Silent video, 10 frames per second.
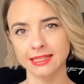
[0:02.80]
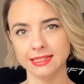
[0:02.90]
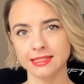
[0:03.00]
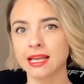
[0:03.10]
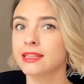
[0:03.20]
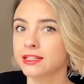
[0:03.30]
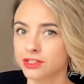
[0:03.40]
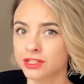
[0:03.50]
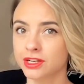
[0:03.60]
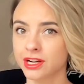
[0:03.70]
is an
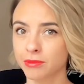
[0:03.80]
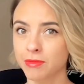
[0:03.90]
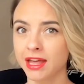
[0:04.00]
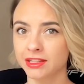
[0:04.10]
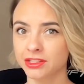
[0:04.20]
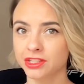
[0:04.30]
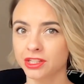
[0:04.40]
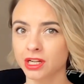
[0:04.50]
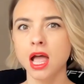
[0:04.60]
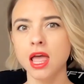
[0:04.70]
engineering
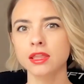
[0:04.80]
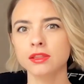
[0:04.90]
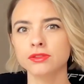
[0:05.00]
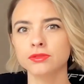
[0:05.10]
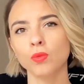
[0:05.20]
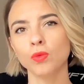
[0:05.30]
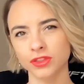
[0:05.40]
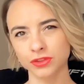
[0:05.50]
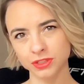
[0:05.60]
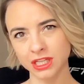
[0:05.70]
manager and
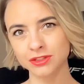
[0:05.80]
what do they